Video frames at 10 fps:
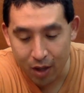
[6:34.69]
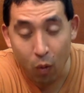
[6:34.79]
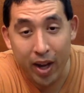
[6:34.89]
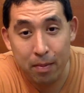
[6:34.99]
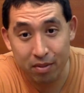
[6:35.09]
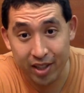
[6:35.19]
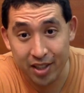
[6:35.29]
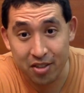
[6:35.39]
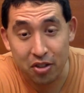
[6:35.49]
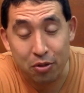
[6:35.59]
White
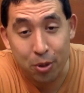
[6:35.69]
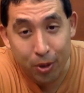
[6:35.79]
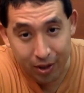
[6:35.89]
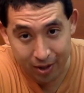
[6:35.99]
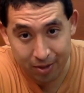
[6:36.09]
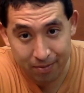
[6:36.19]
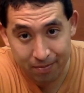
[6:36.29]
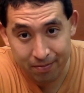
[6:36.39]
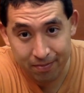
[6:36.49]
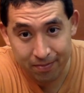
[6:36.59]
Plains, New York.
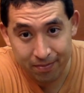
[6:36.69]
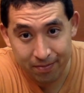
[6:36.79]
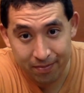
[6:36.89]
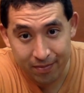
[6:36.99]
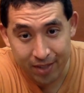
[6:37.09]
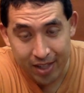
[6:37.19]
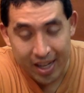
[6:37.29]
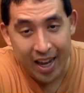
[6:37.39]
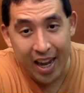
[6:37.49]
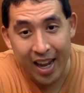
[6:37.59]

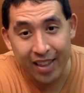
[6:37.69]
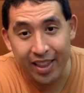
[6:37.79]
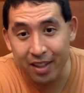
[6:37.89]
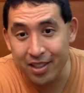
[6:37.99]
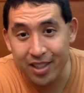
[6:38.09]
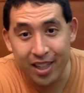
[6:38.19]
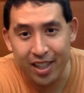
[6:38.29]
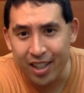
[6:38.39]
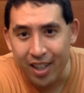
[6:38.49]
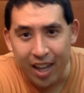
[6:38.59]
And they
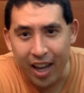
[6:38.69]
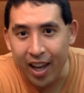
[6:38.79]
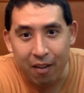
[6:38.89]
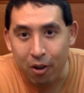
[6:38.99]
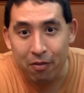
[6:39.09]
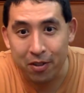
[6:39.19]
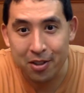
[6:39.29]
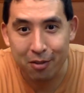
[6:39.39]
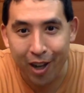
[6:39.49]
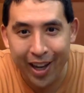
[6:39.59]
said, I well,
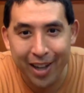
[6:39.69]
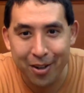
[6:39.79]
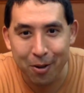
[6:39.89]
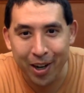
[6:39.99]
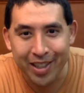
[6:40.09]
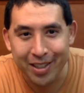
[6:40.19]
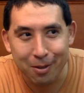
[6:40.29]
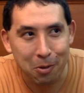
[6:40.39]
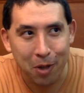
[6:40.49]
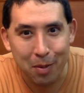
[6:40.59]
first of all, I had no idea
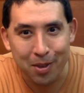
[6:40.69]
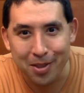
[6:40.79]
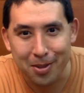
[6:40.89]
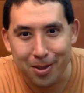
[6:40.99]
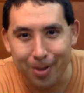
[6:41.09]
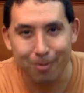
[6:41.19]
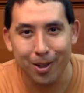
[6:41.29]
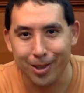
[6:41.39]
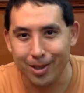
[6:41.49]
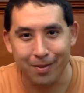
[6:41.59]
where White Plains, New York was.